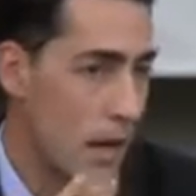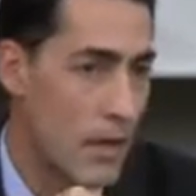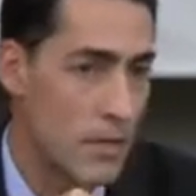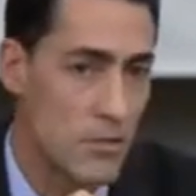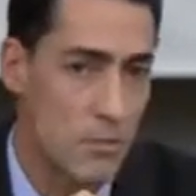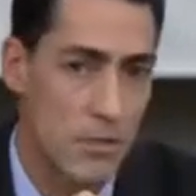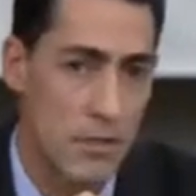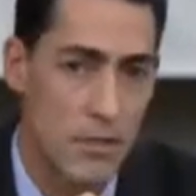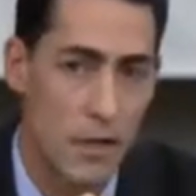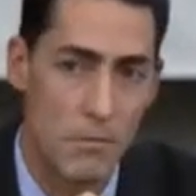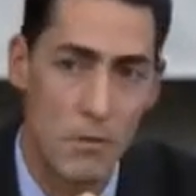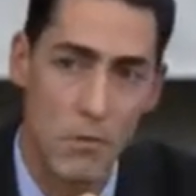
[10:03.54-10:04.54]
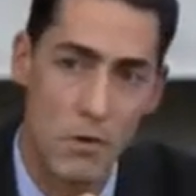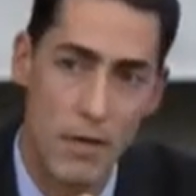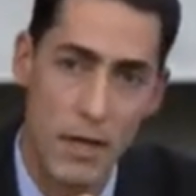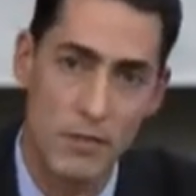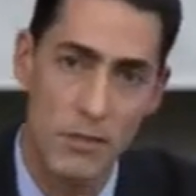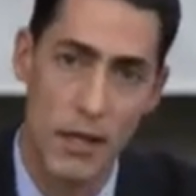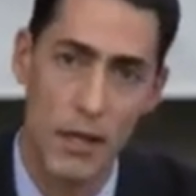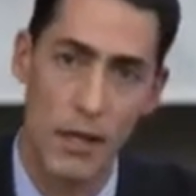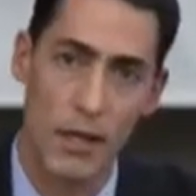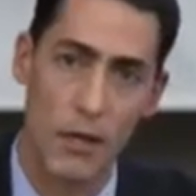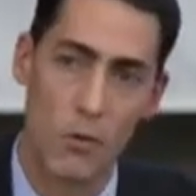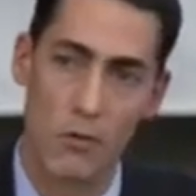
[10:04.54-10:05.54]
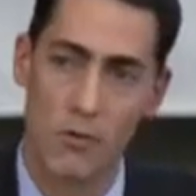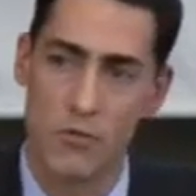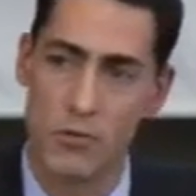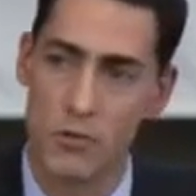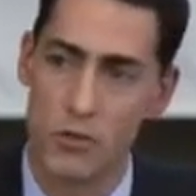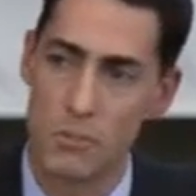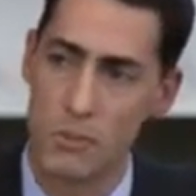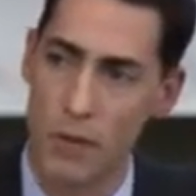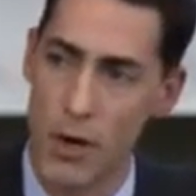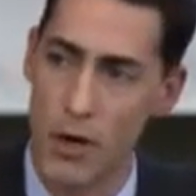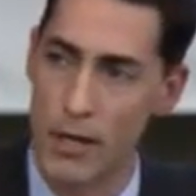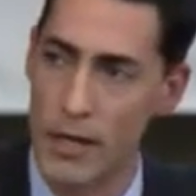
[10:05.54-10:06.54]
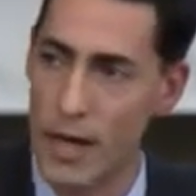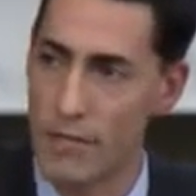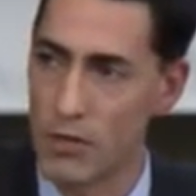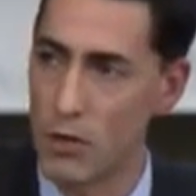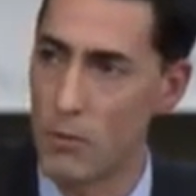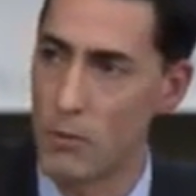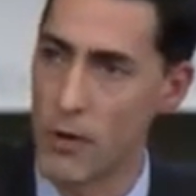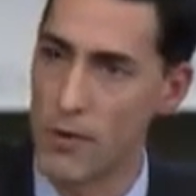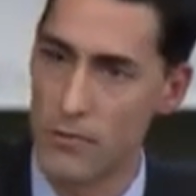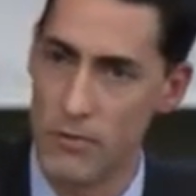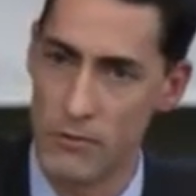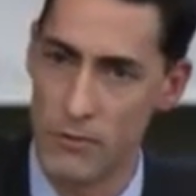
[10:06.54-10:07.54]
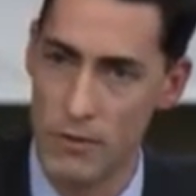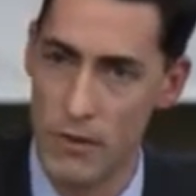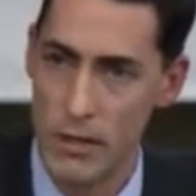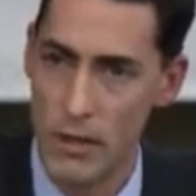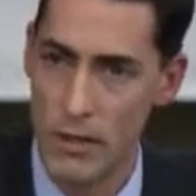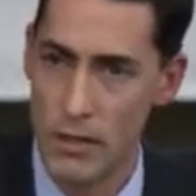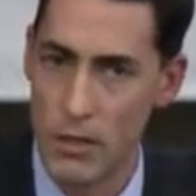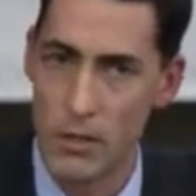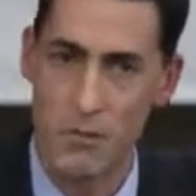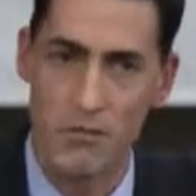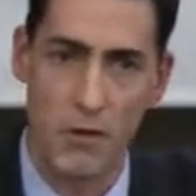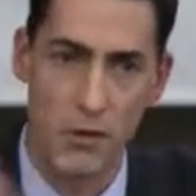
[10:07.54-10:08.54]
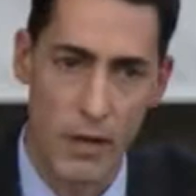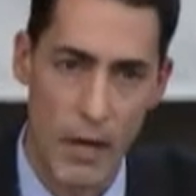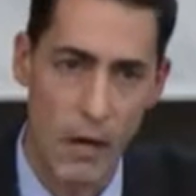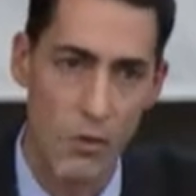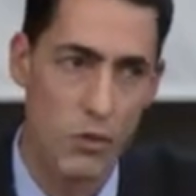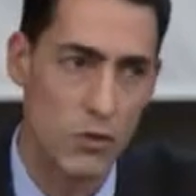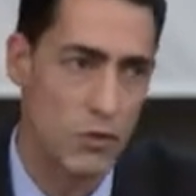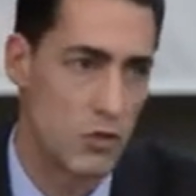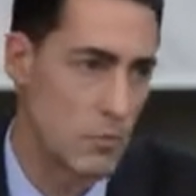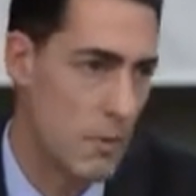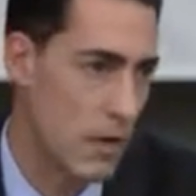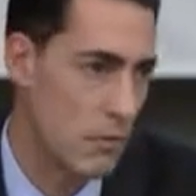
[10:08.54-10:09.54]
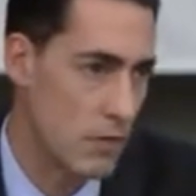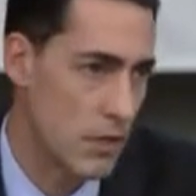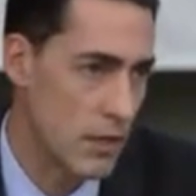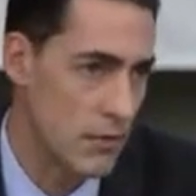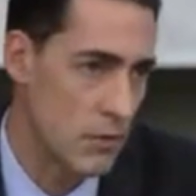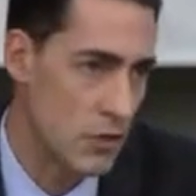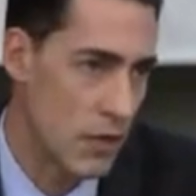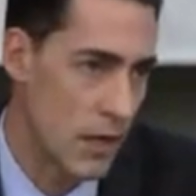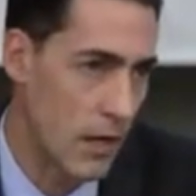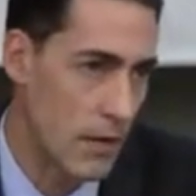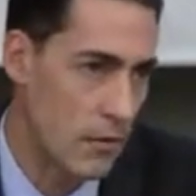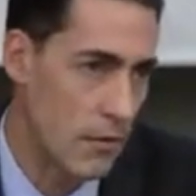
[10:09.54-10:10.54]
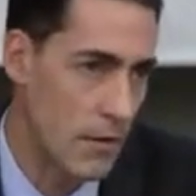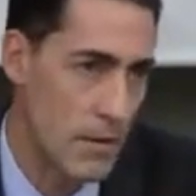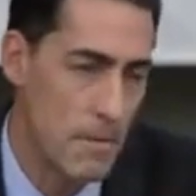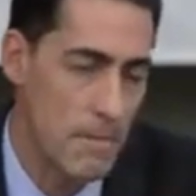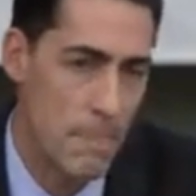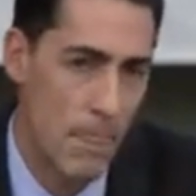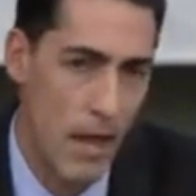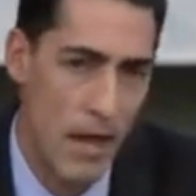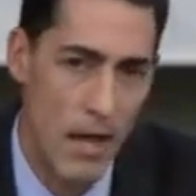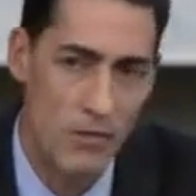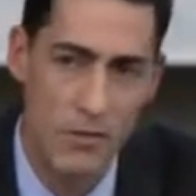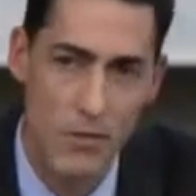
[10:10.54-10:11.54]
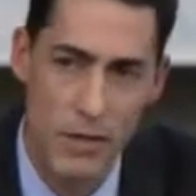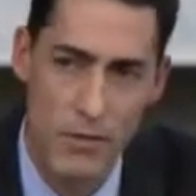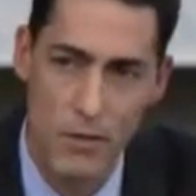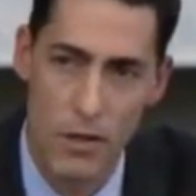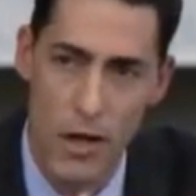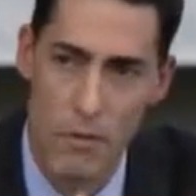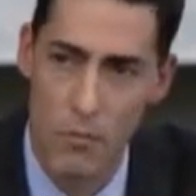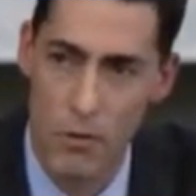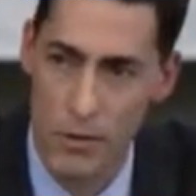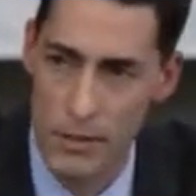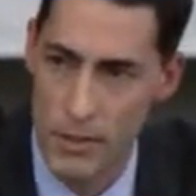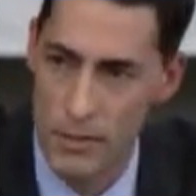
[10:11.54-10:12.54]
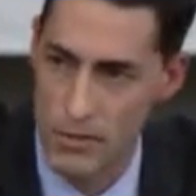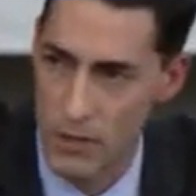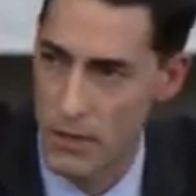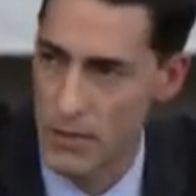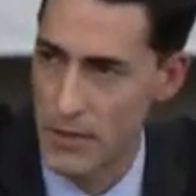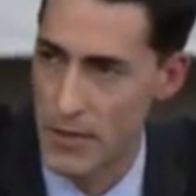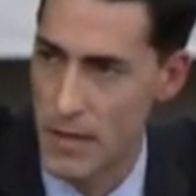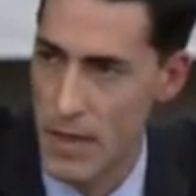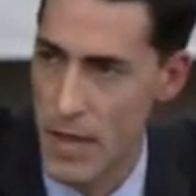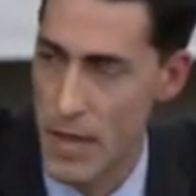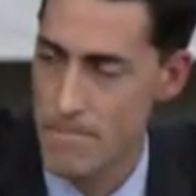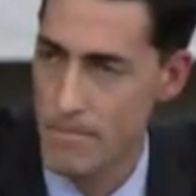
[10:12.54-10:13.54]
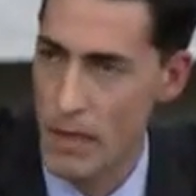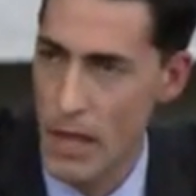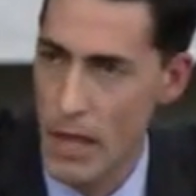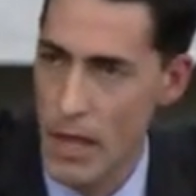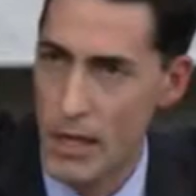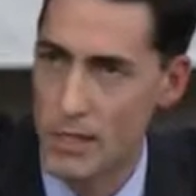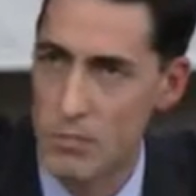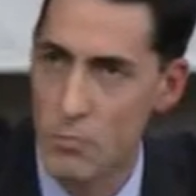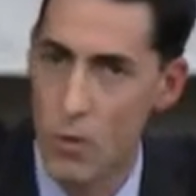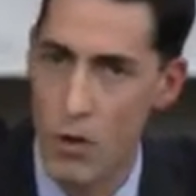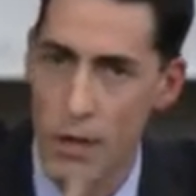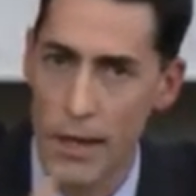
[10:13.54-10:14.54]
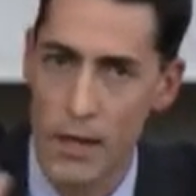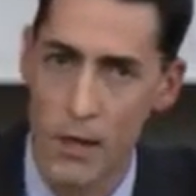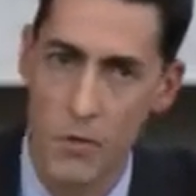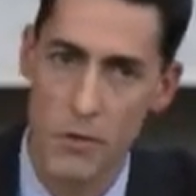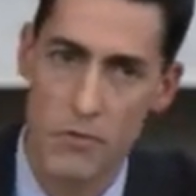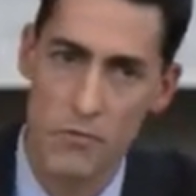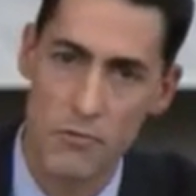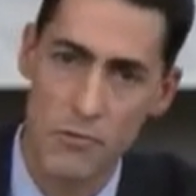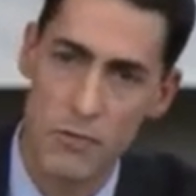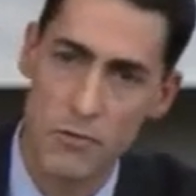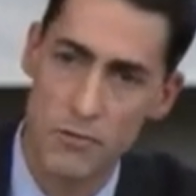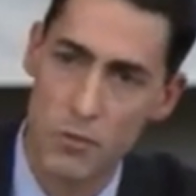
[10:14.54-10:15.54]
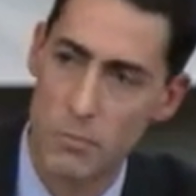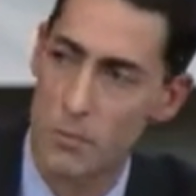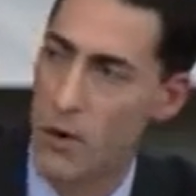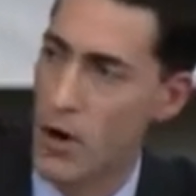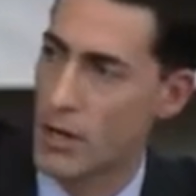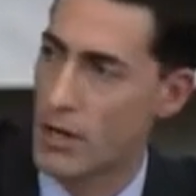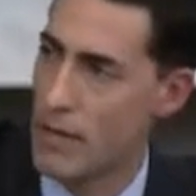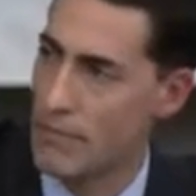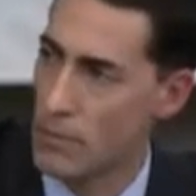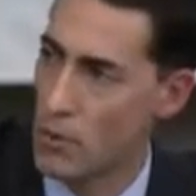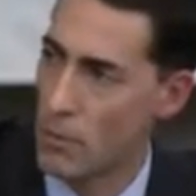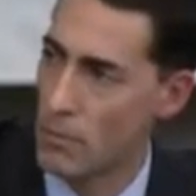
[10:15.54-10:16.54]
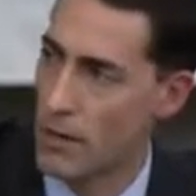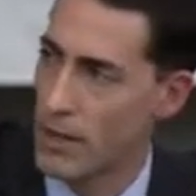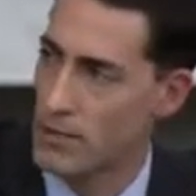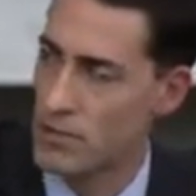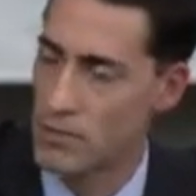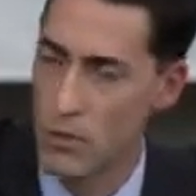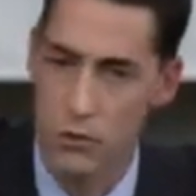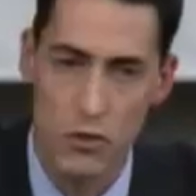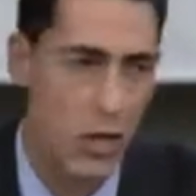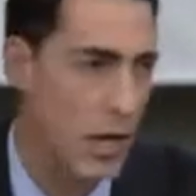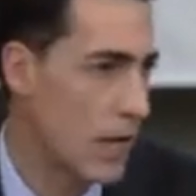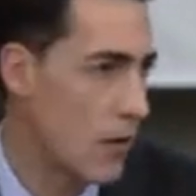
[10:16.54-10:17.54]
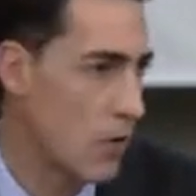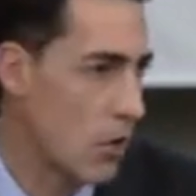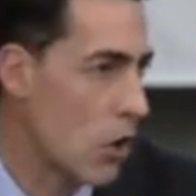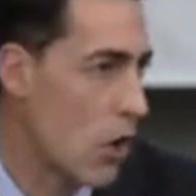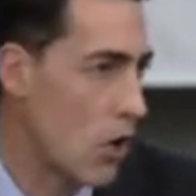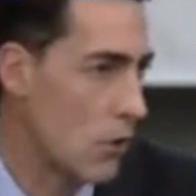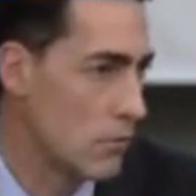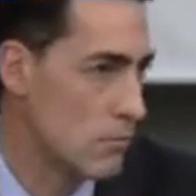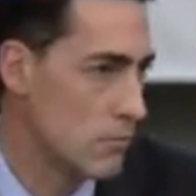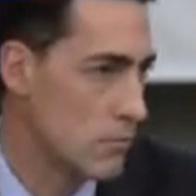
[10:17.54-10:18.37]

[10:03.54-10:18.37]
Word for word: I had somebody tell me one day, it's kind of like going through the supermarket and having no prices, you know, and figuring out what you spent when you get to the checkout. I actually think it's a lot more insulting than that. It's more like going through the supermarket, having no prices, no checkout at all,